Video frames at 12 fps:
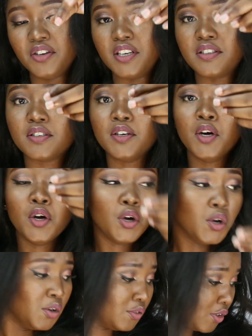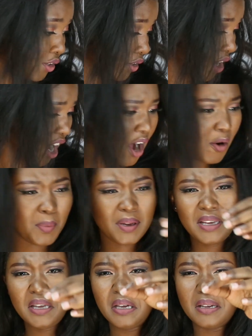unit for I don't know how
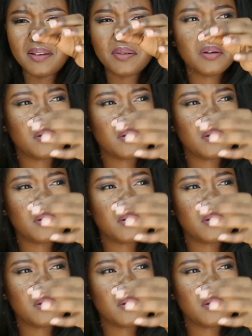many